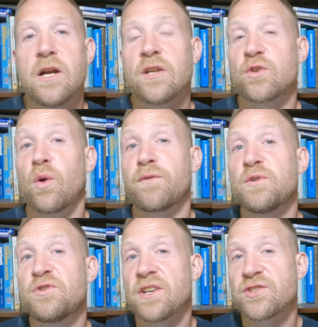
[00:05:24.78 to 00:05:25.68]
So if you
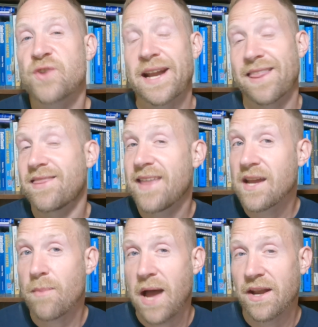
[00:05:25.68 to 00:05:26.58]
just try to think
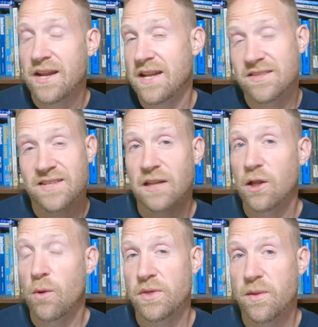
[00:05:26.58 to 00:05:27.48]
about it and stay
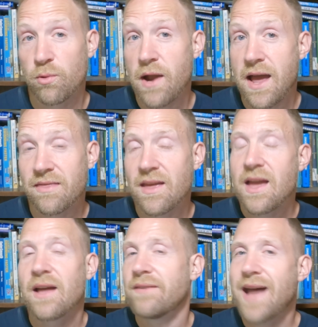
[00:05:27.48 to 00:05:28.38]
low with the breath,
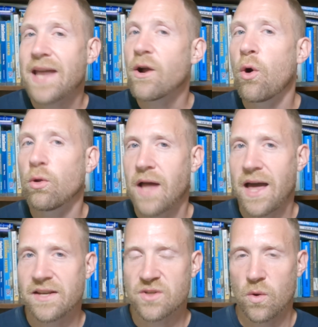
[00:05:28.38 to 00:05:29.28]
not a whole lot
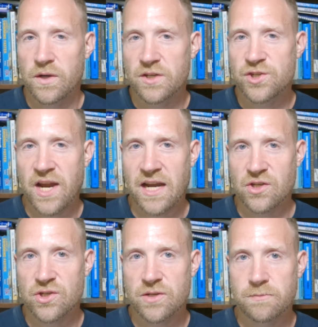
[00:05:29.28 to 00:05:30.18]
is going to
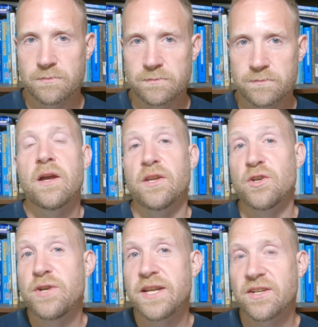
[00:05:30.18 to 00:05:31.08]
change.
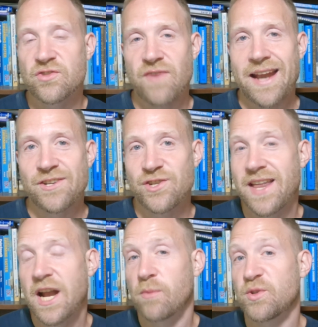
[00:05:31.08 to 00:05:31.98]
You need a strategy that
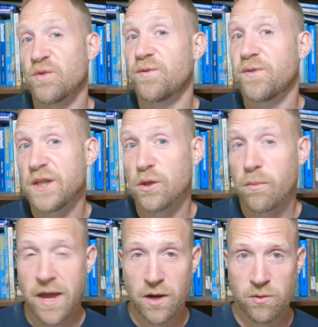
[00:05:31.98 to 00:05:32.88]
helps you feel
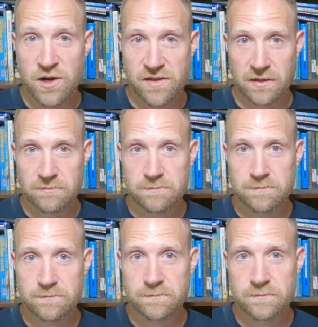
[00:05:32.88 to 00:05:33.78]
better breathing.
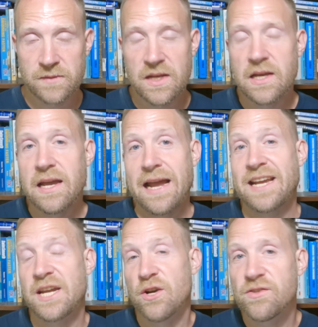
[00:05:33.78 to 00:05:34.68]
And
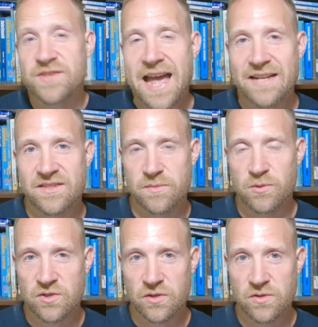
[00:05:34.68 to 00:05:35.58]
here's that simple
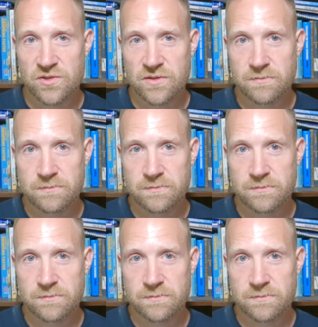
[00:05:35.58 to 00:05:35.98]
solution.